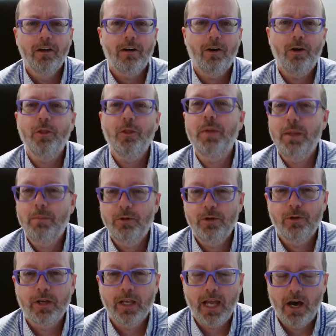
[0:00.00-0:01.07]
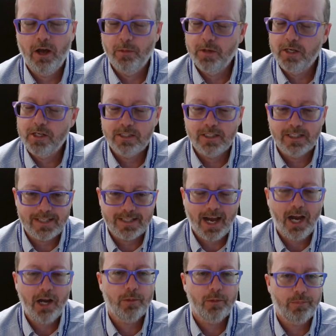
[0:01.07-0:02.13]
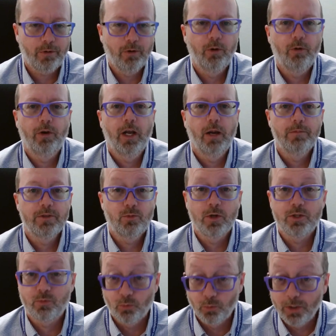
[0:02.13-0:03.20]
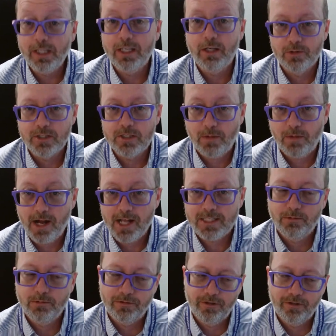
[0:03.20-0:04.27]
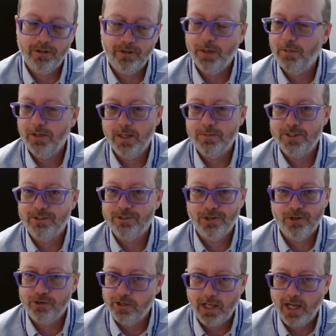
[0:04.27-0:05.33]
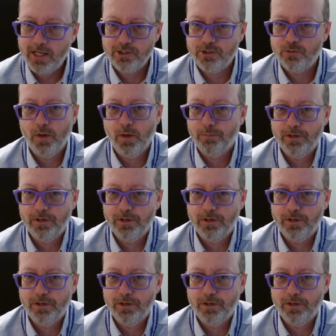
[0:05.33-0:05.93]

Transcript: all the people you encounter? Because the entire program is what's really responsible for your epilepsy surgery, not just one